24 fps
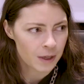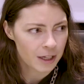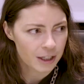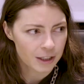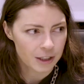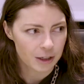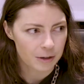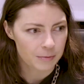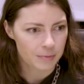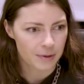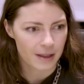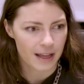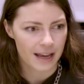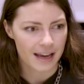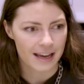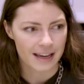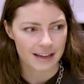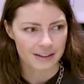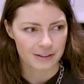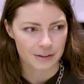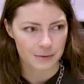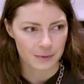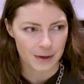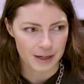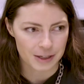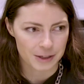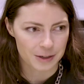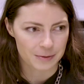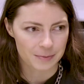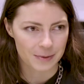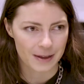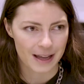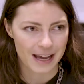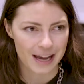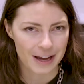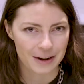where you're playing or when
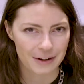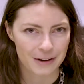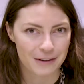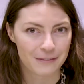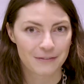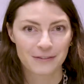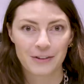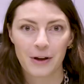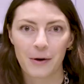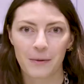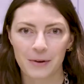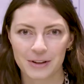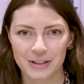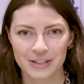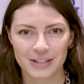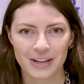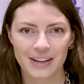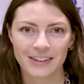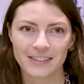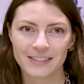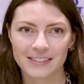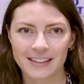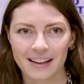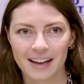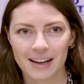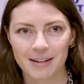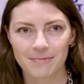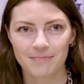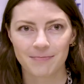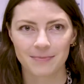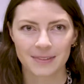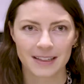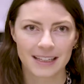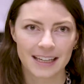you're playing or if no one shows up,